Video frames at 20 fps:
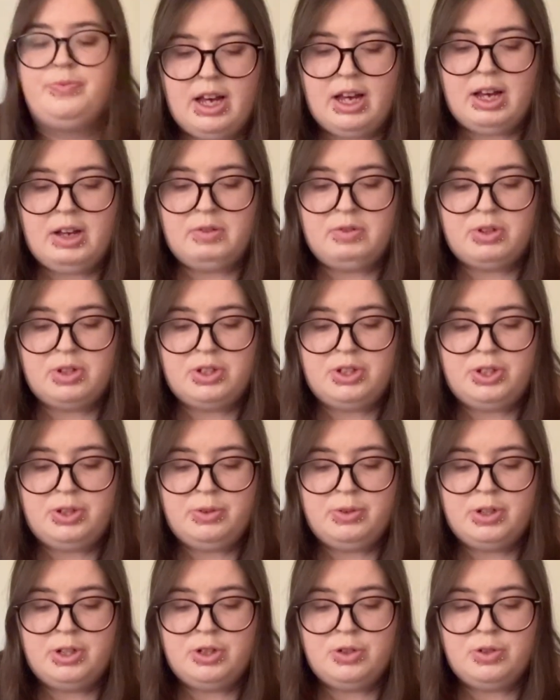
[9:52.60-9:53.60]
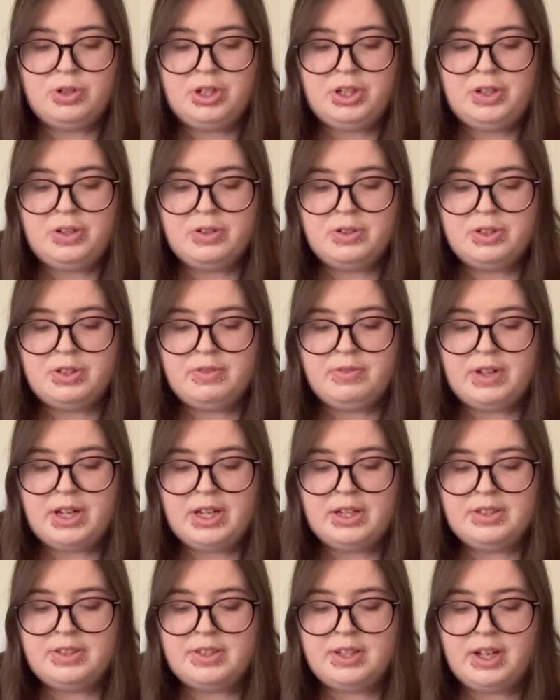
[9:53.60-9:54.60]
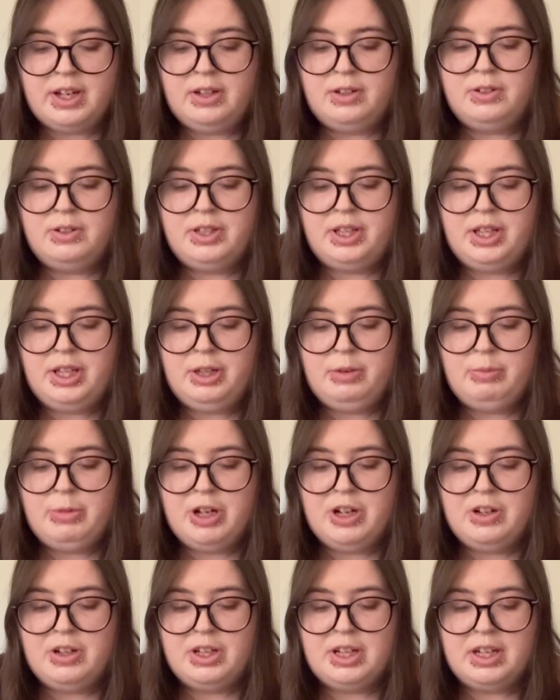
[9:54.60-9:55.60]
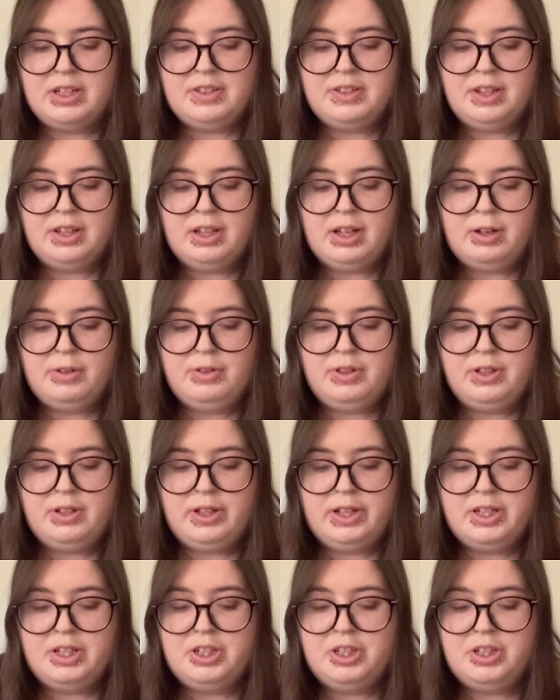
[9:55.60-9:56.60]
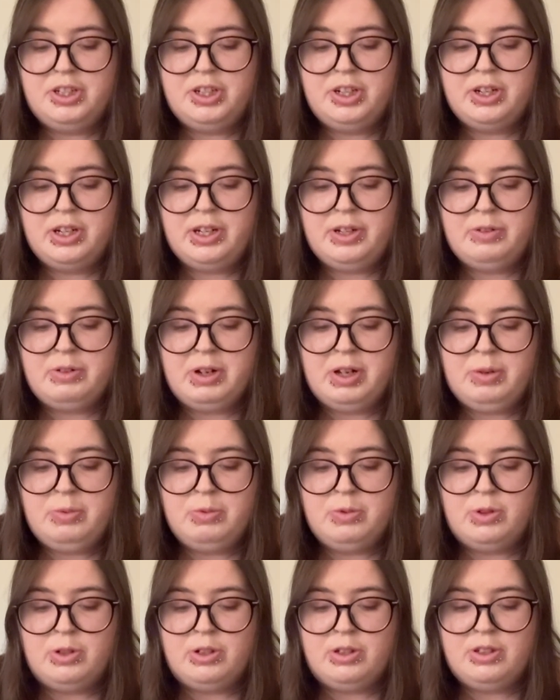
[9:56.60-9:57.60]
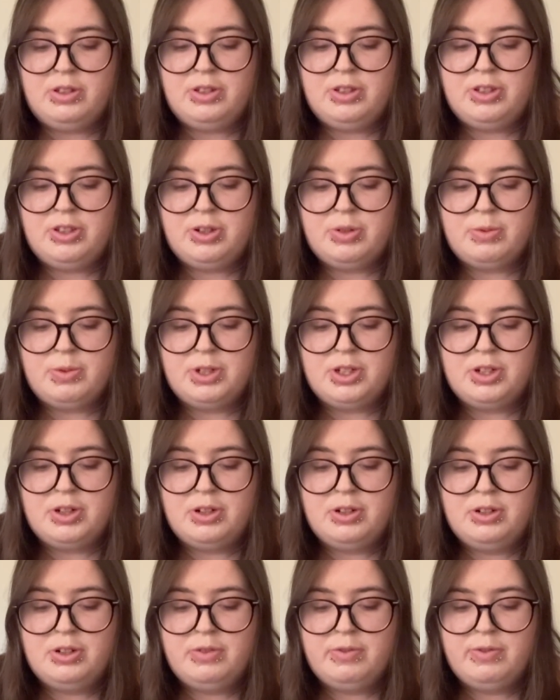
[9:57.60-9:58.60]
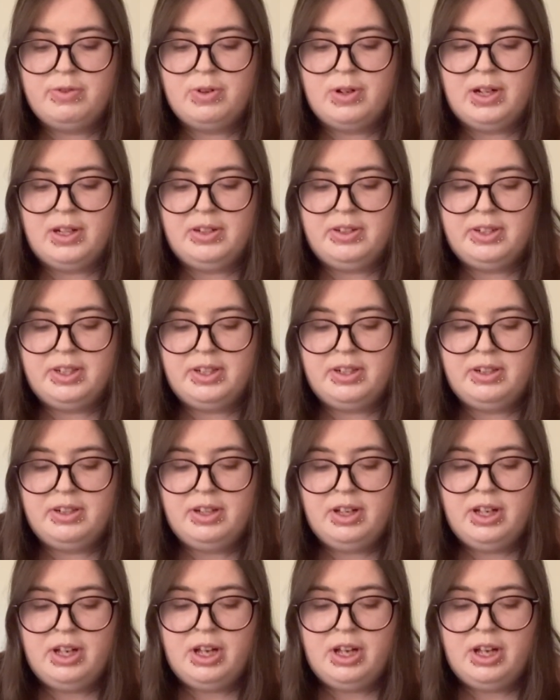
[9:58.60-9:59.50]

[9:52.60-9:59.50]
After 200 years of exile, King Merrick has allowed the legendary Grey Wardens to return to Ferelden.